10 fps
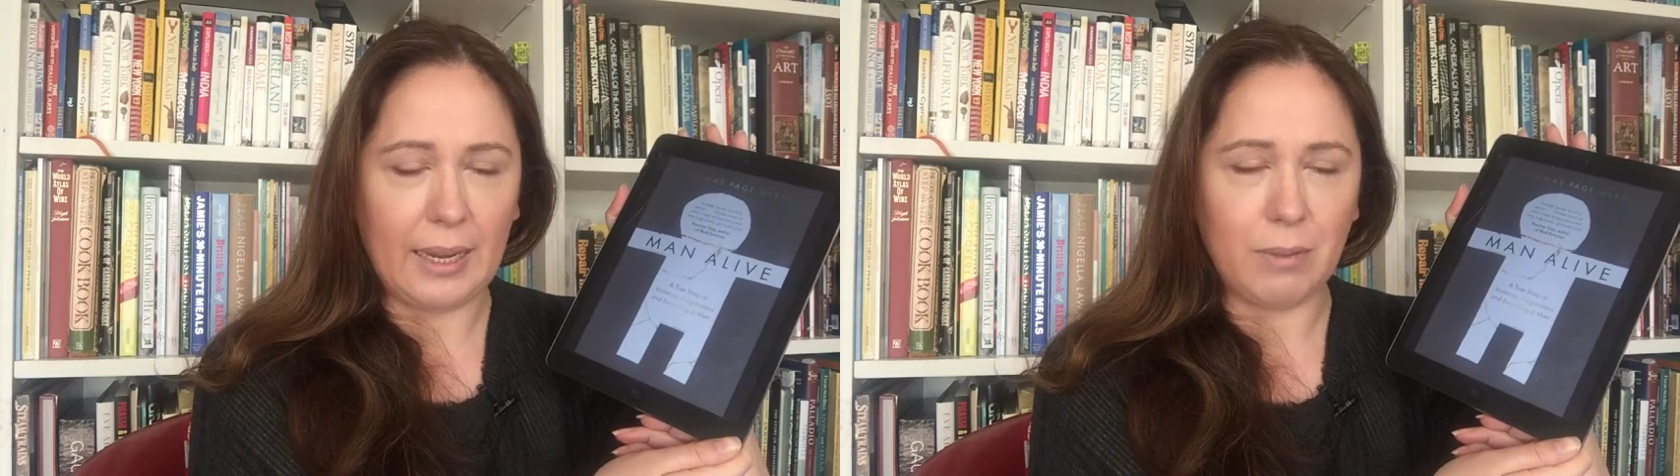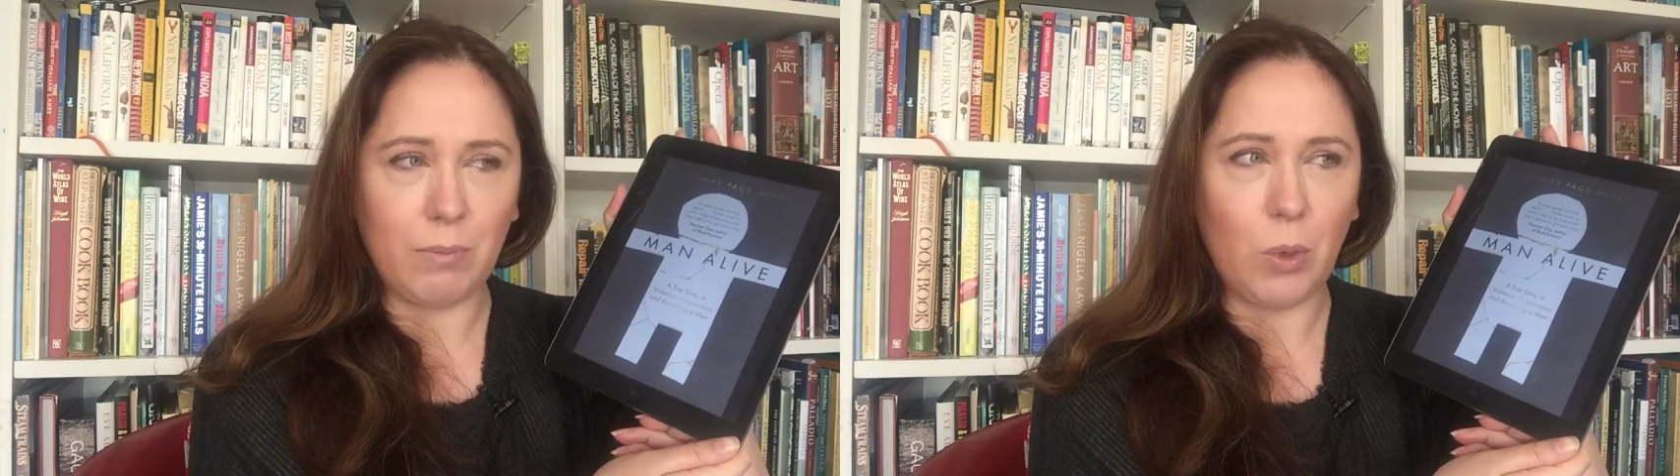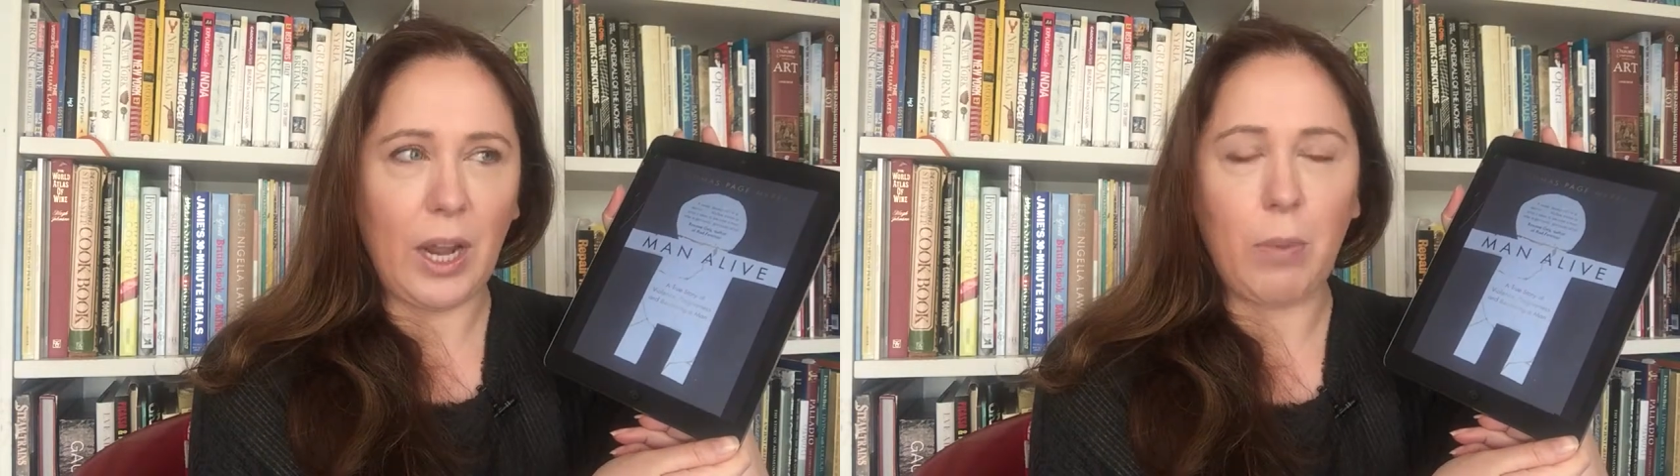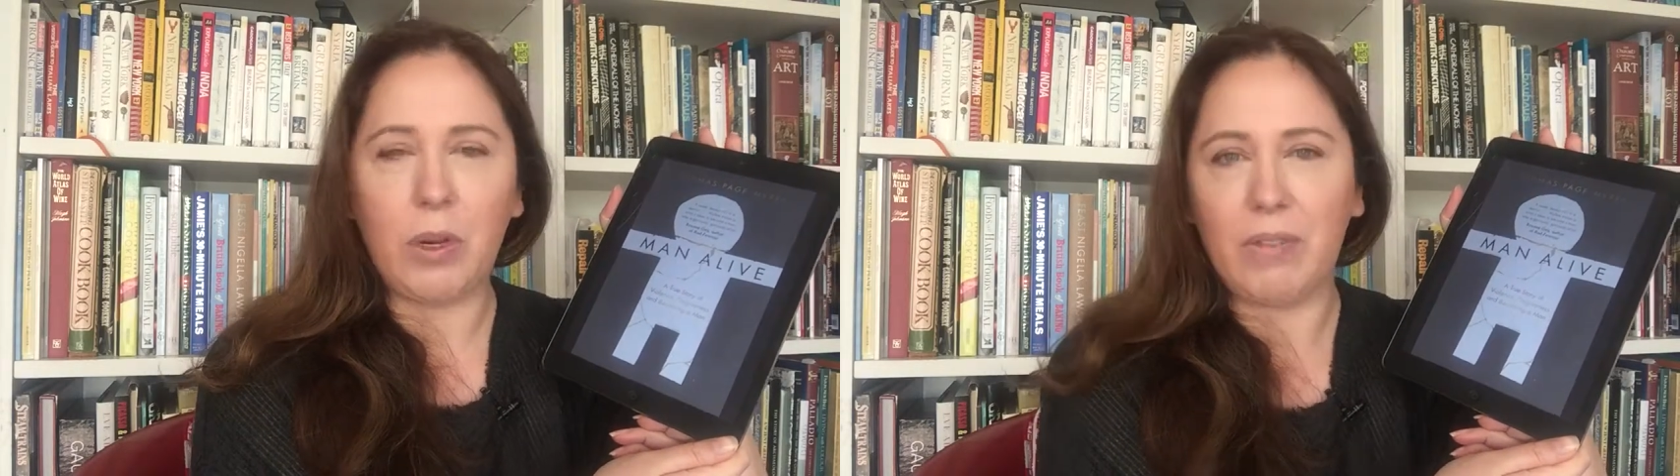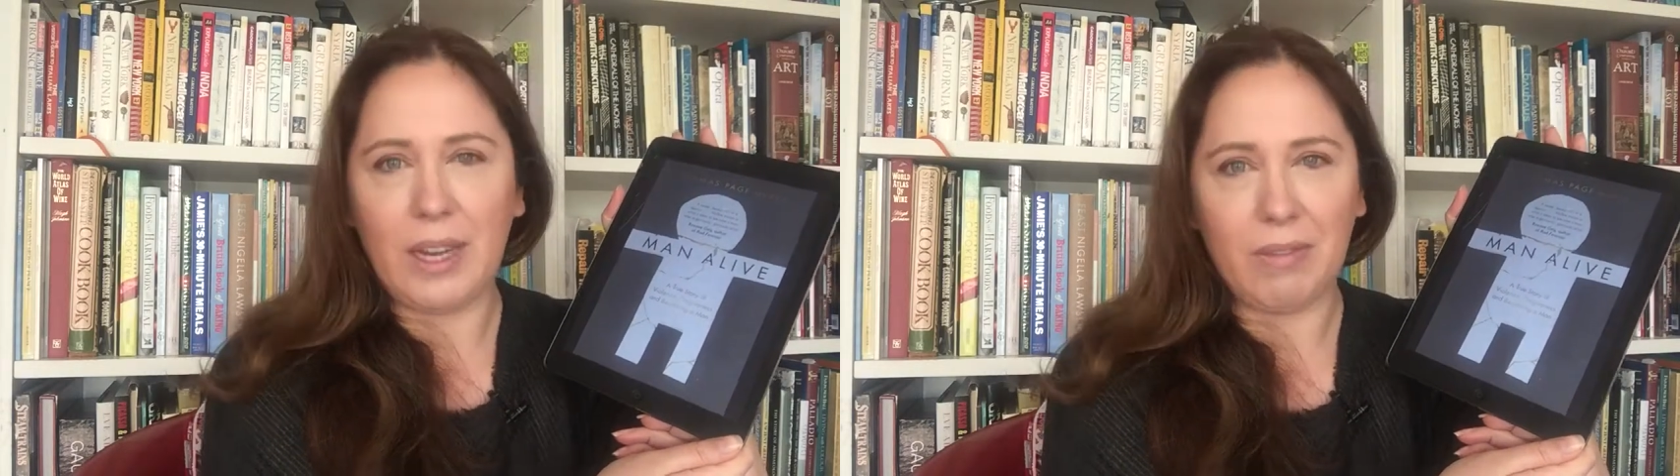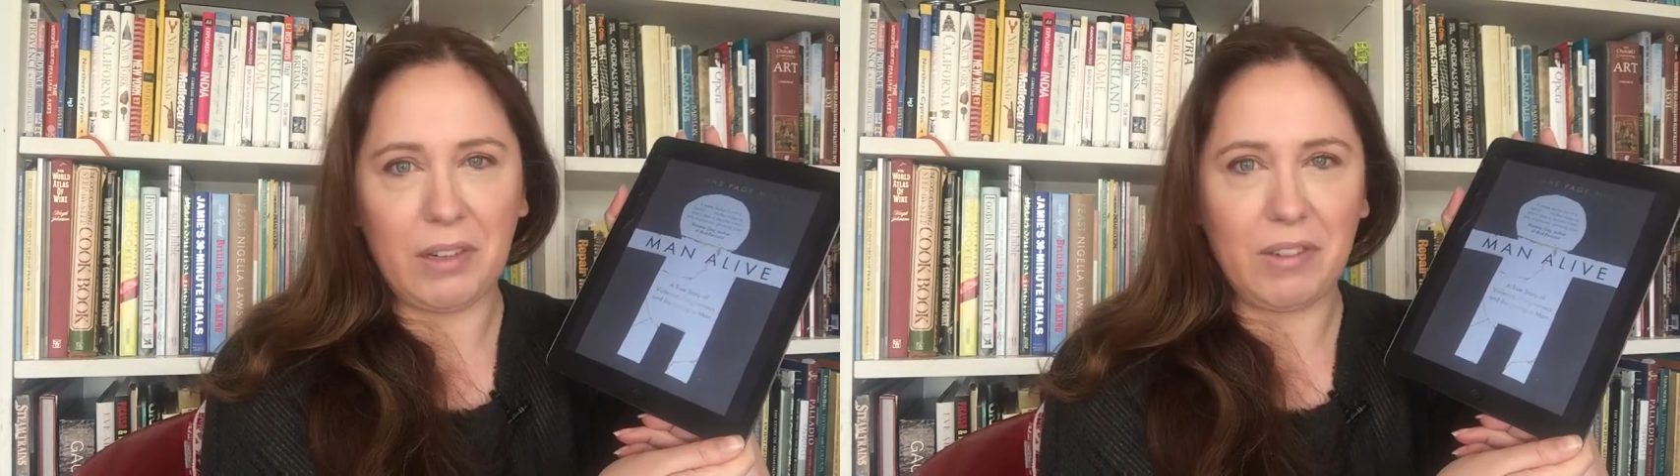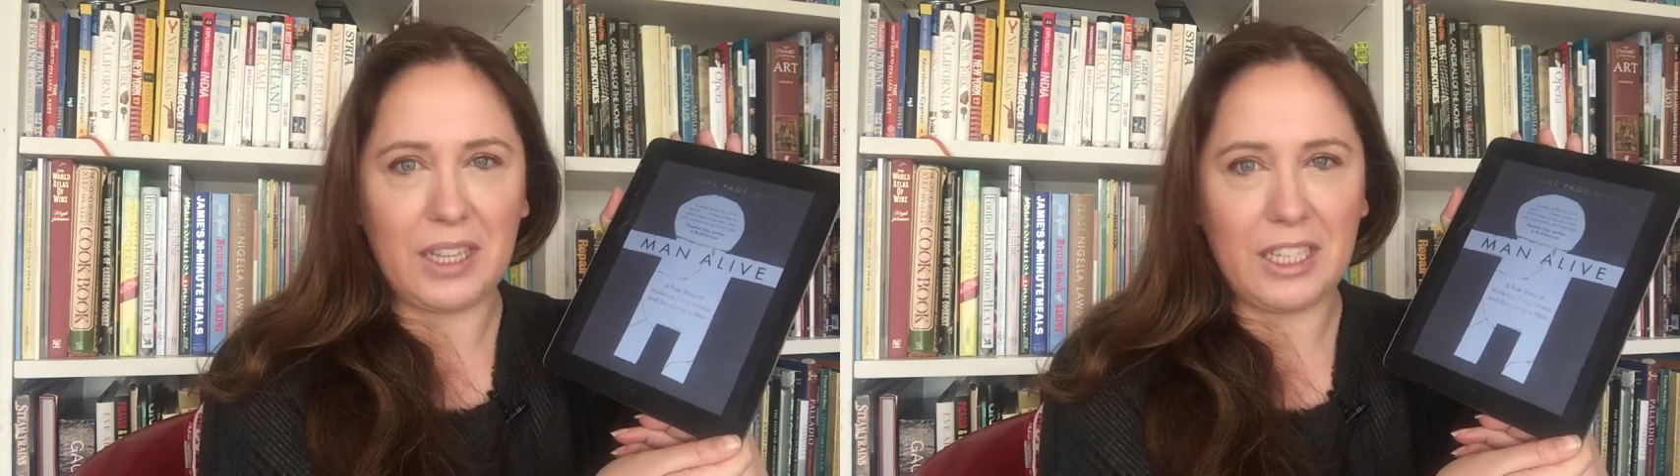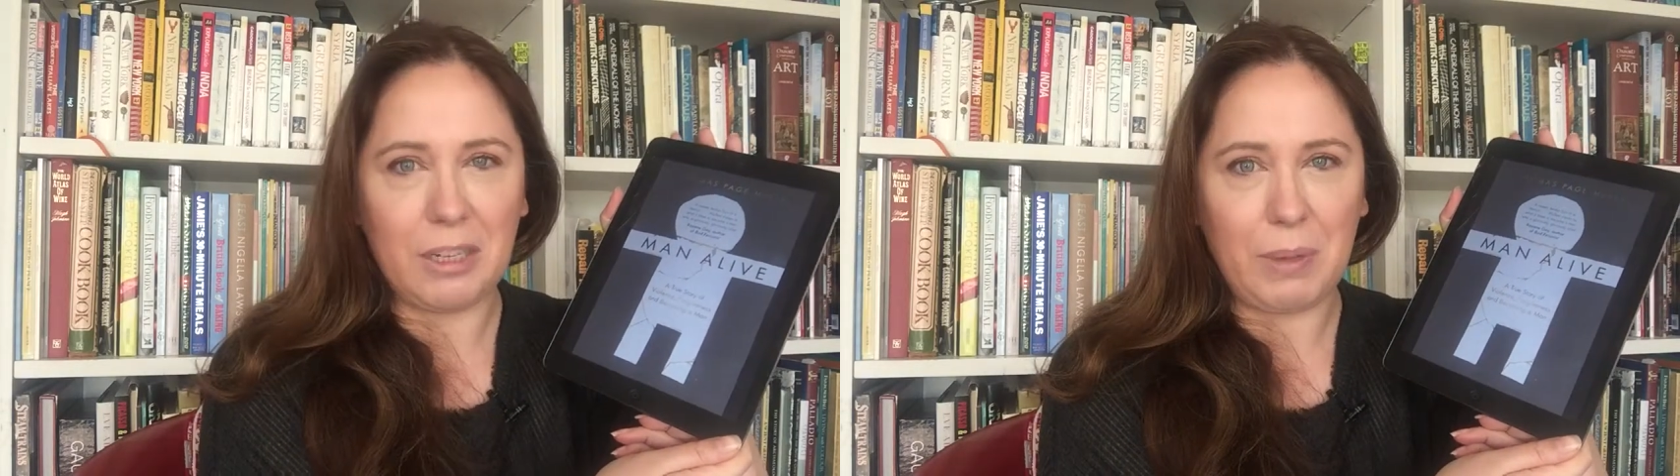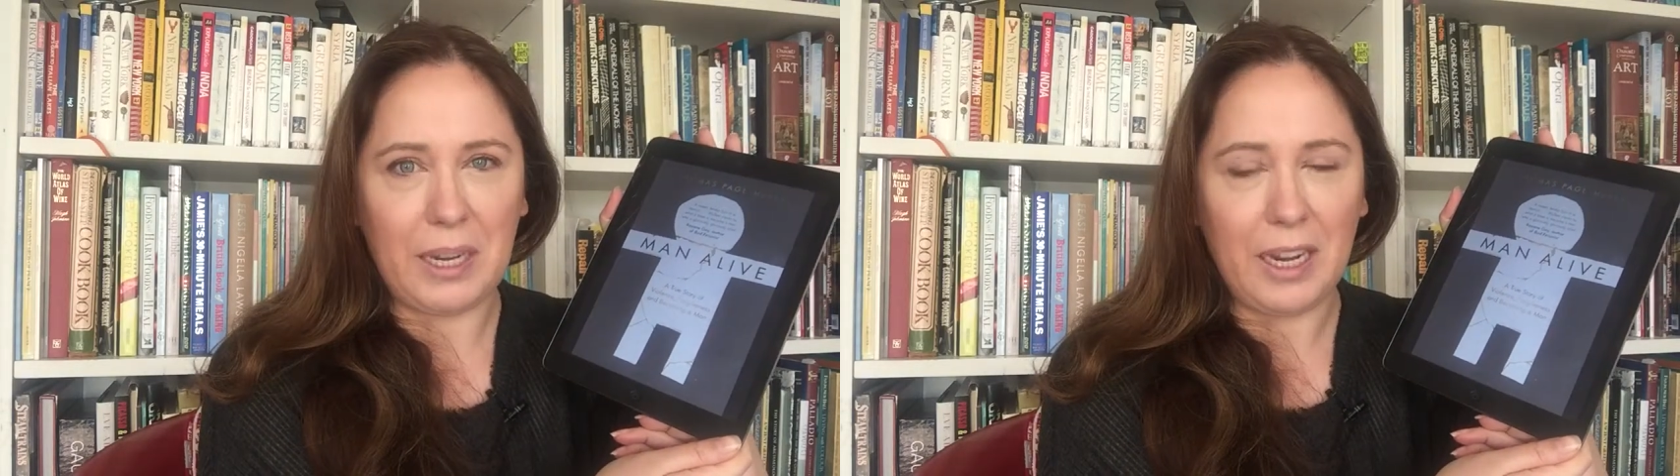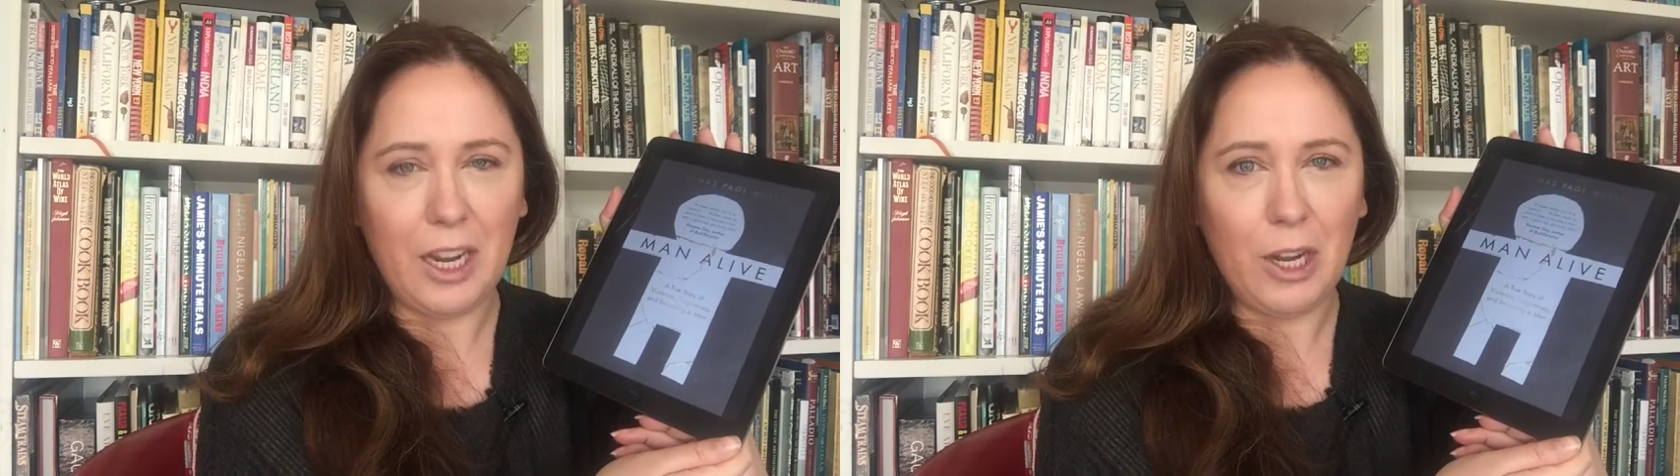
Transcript: and uh, what I would have given for this to be